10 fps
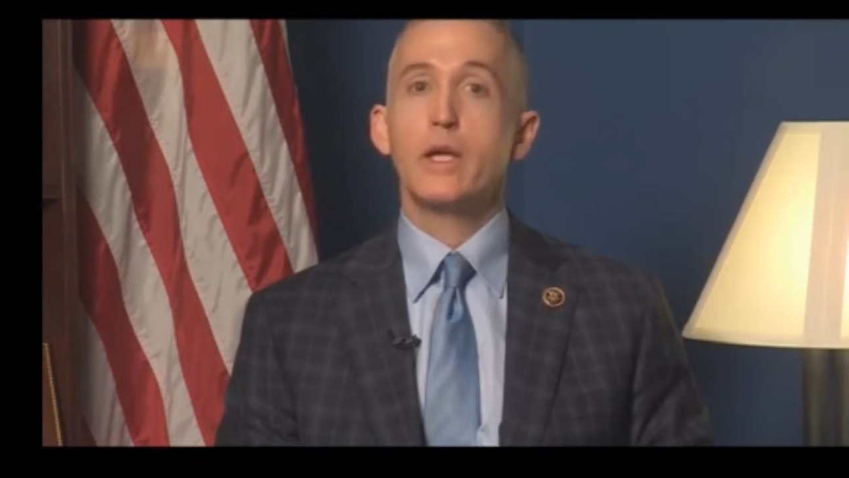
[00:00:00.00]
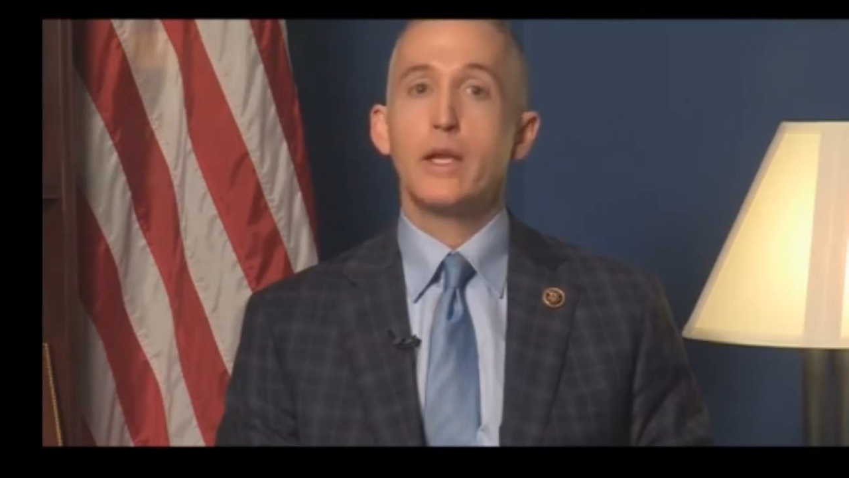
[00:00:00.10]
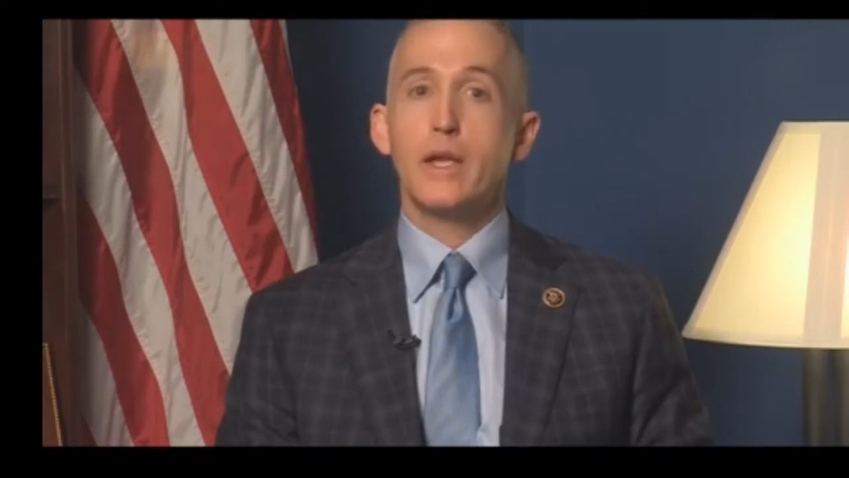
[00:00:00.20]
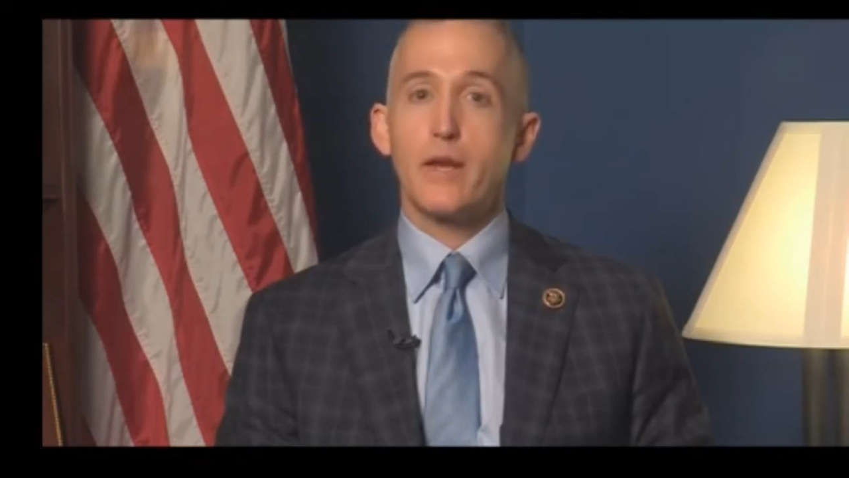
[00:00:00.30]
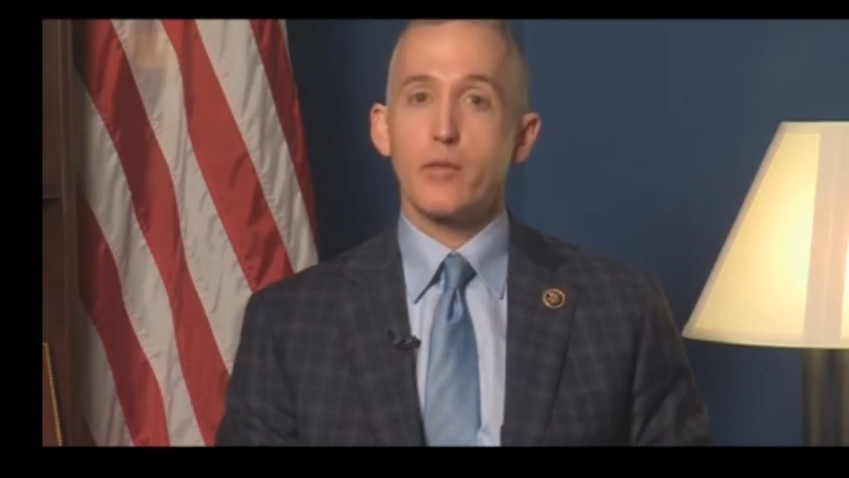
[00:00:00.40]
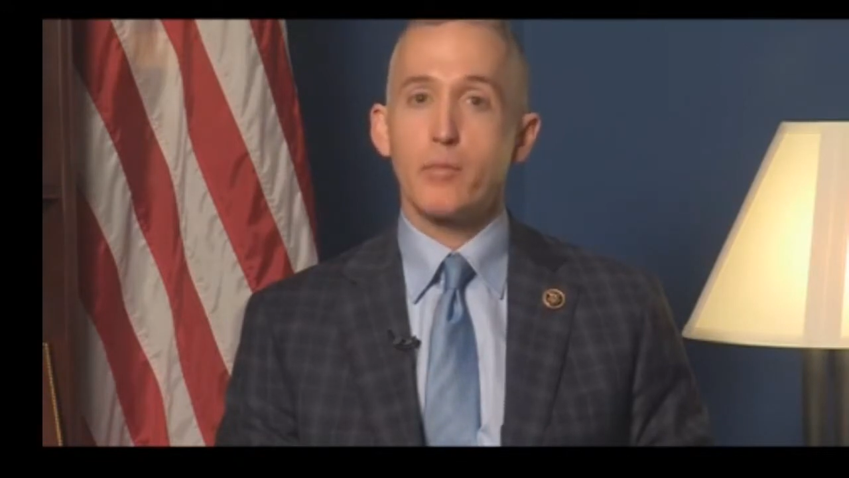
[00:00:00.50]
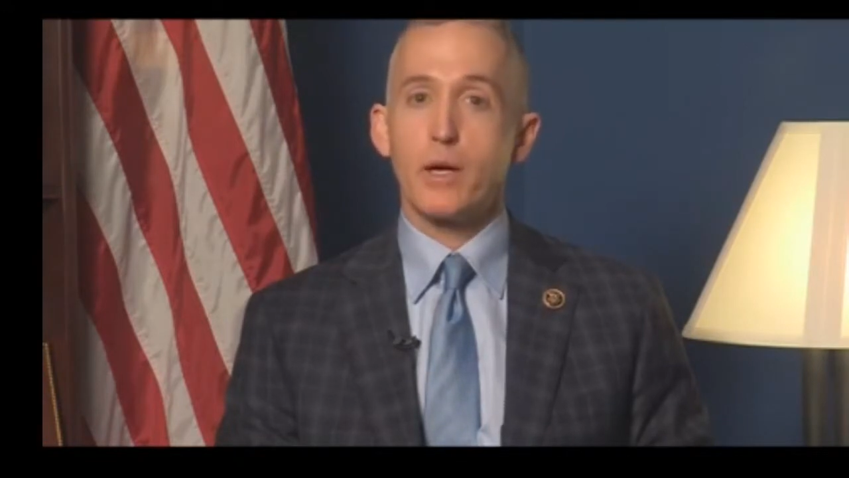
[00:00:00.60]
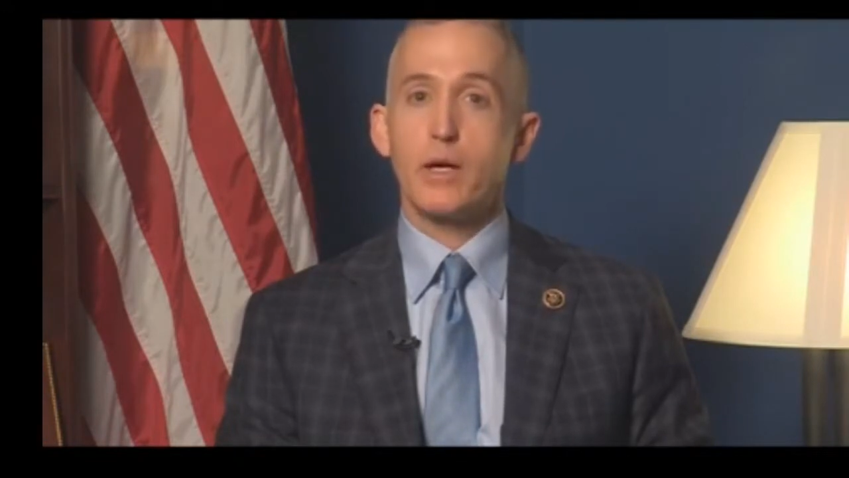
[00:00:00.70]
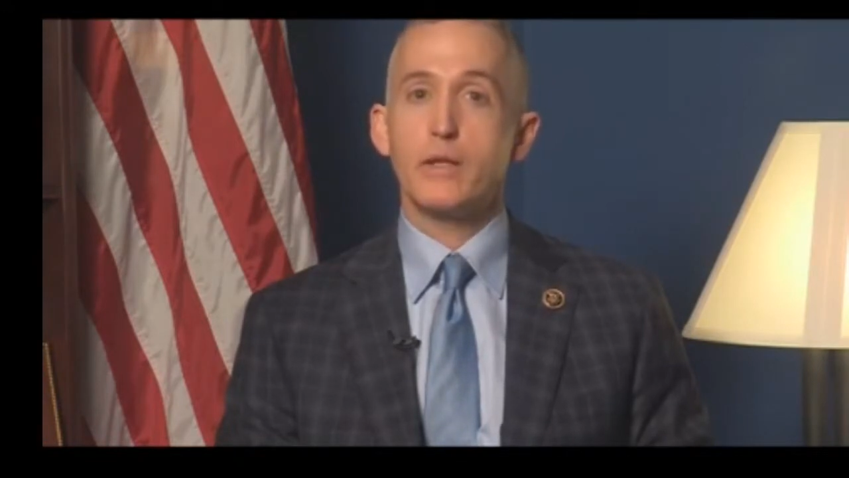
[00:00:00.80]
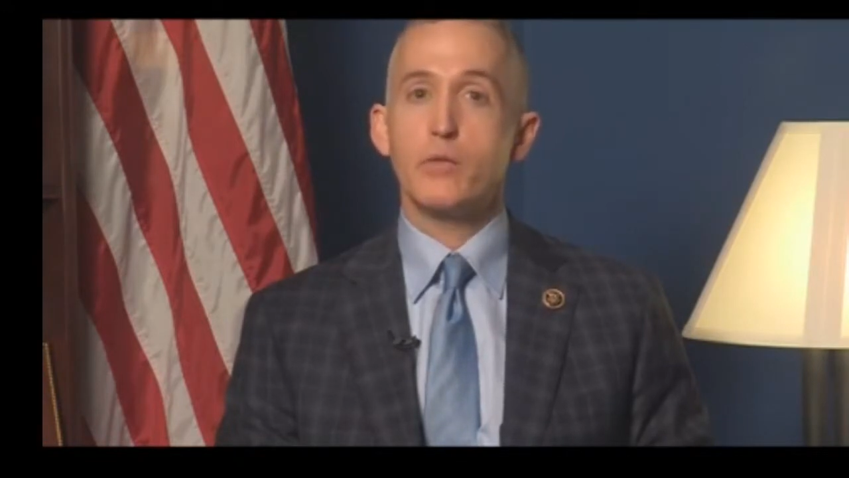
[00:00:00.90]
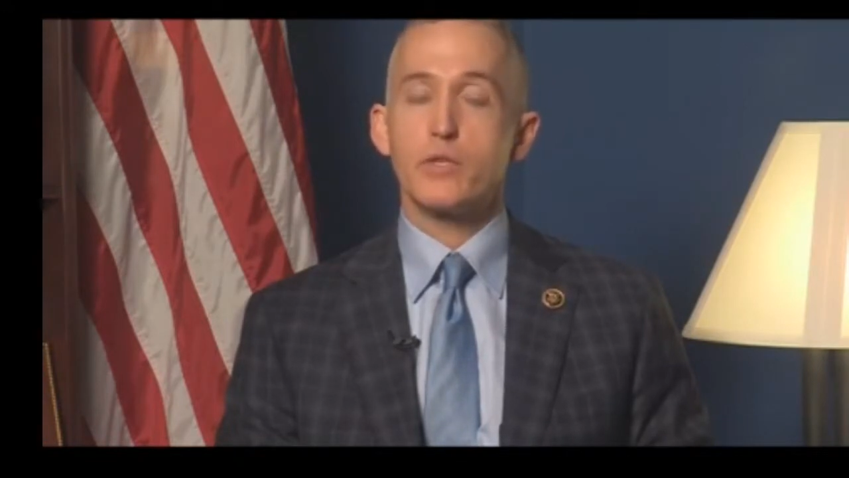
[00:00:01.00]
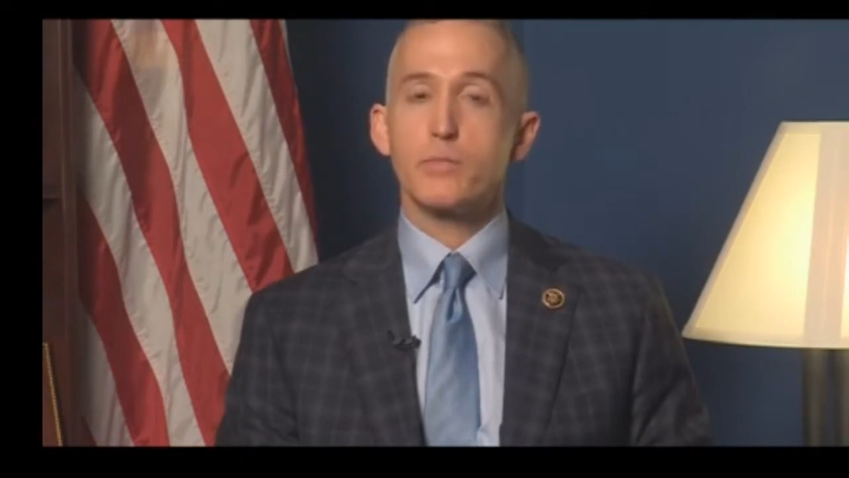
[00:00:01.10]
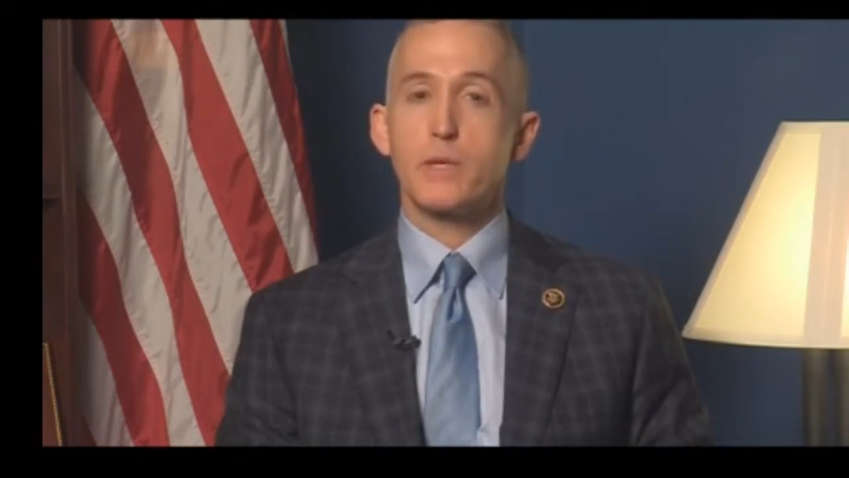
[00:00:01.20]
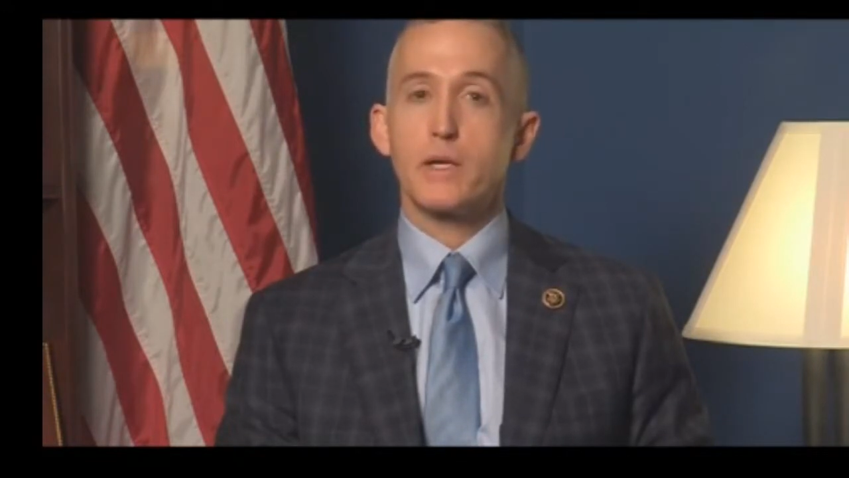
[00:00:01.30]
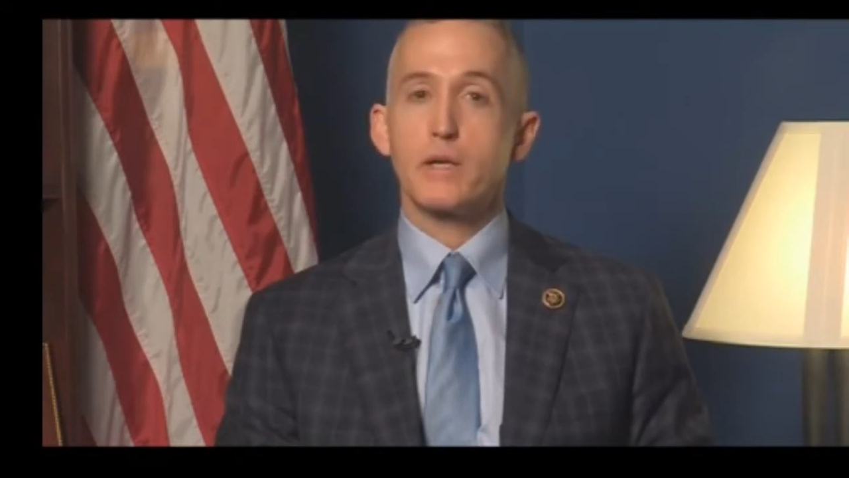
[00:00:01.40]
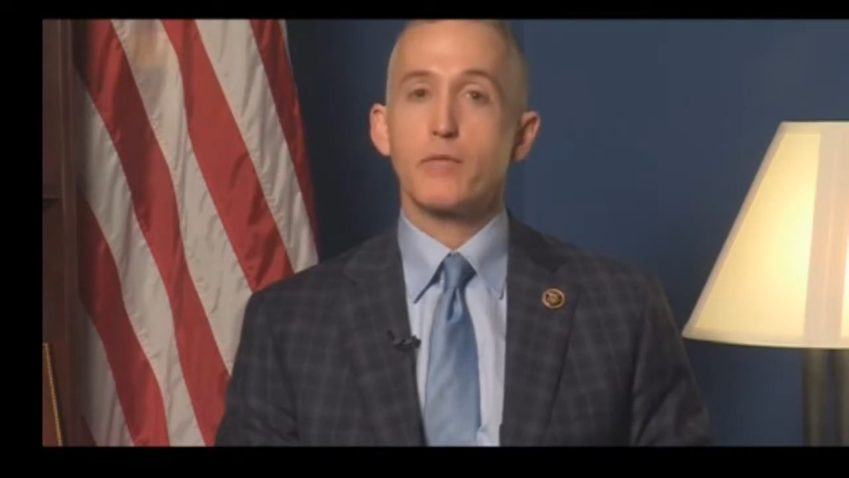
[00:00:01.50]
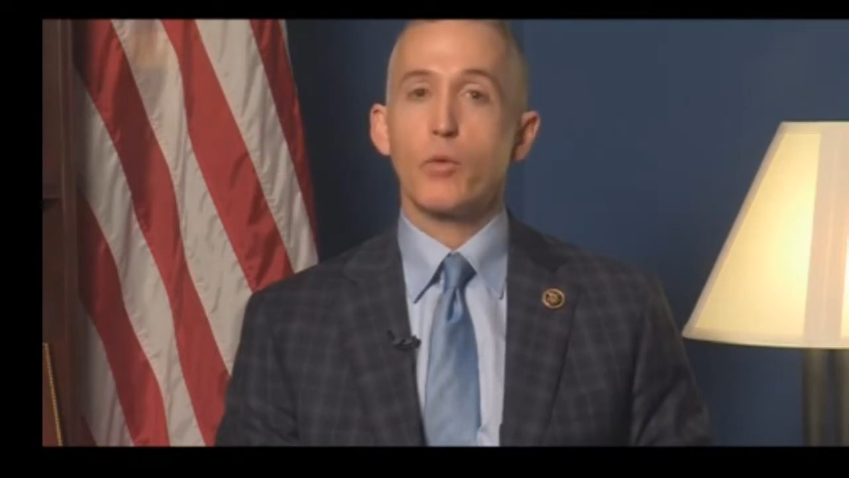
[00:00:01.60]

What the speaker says: And never mind that respect